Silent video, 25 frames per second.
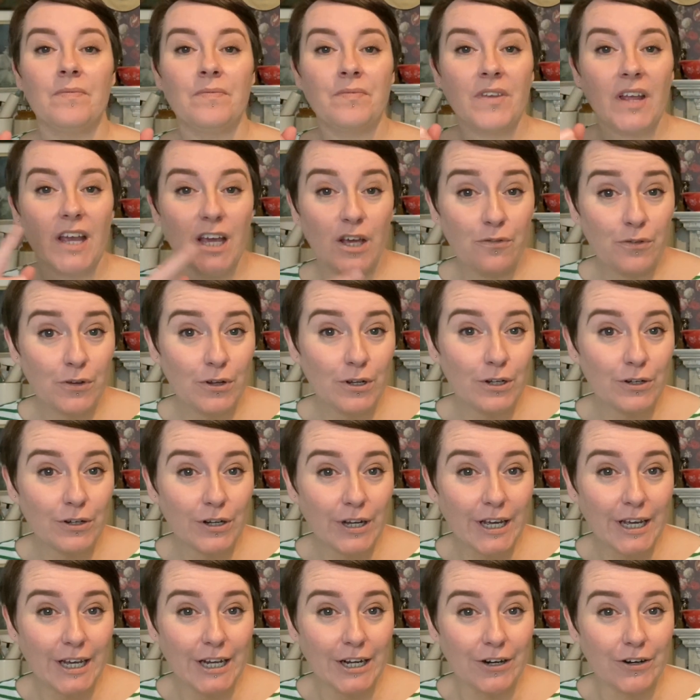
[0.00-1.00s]
If you look
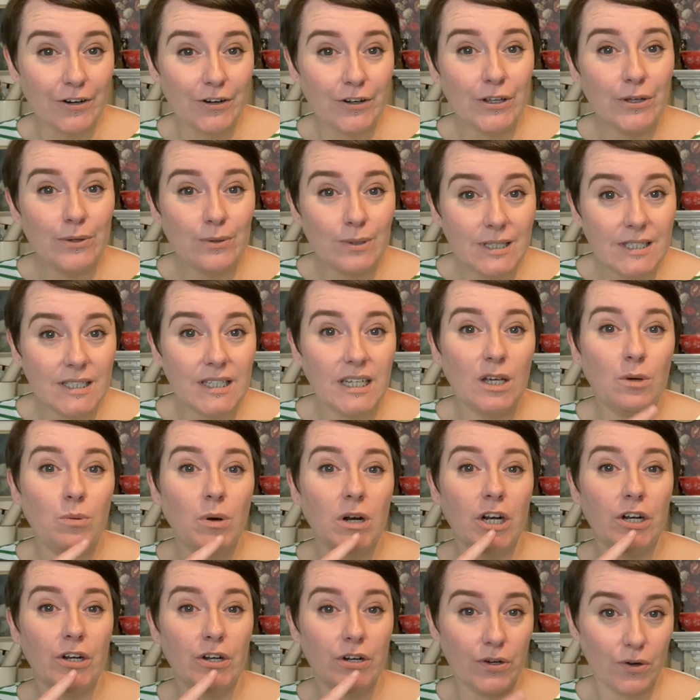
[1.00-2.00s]
here, you'll see what
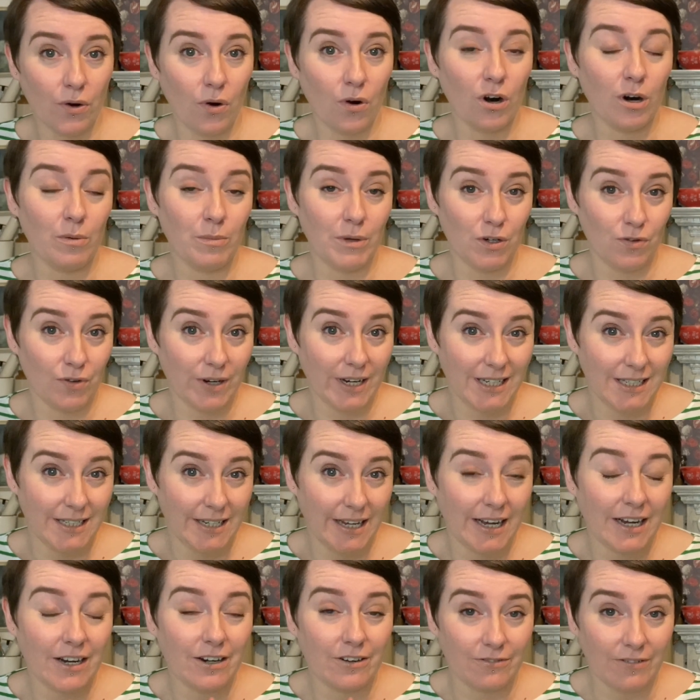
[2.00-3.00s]
a normal
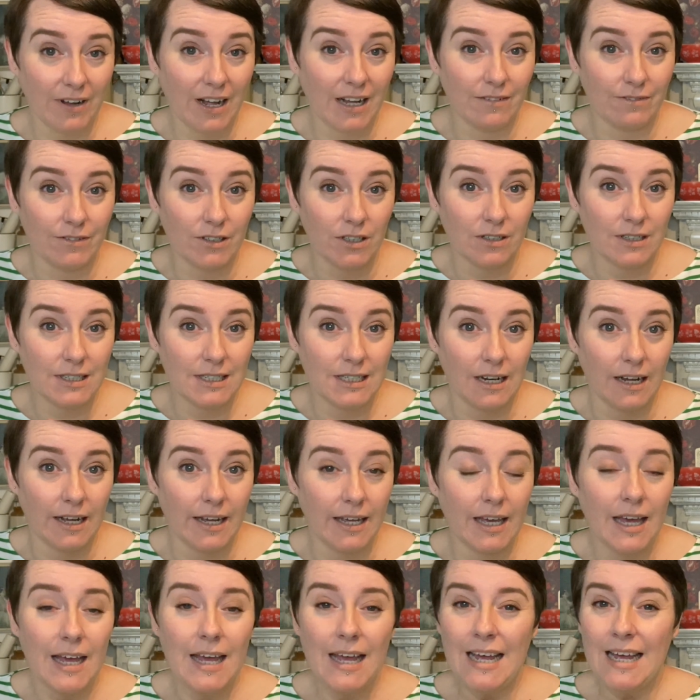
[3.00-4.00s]
radiator valve looks like.